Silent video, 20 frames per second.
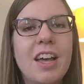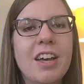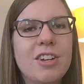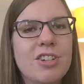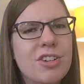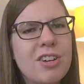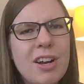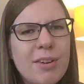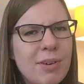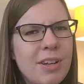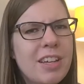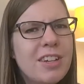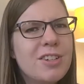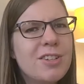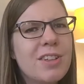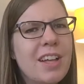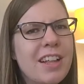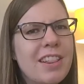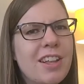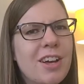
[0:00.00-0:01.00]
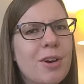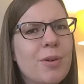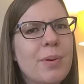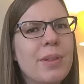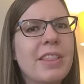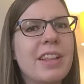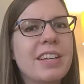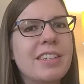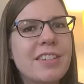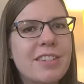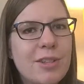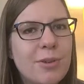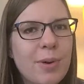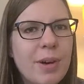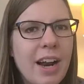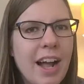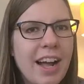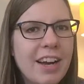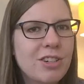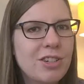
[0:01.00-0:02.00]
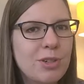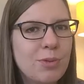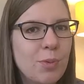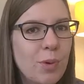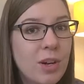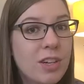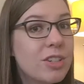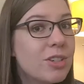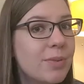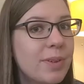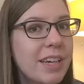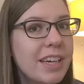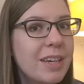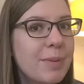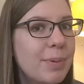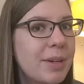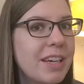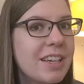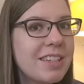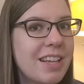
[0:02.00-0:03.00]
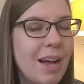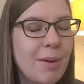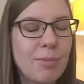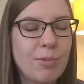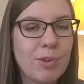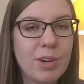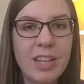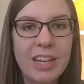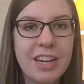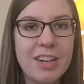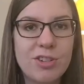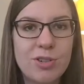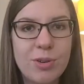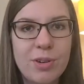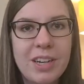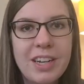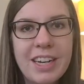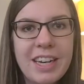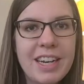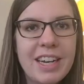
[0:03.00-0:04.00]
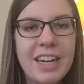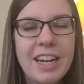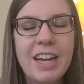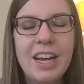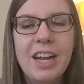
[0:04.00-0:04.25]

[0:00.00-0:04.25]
Should I really do that though, when this is the one I actually want to read, because I'm really enjoying it?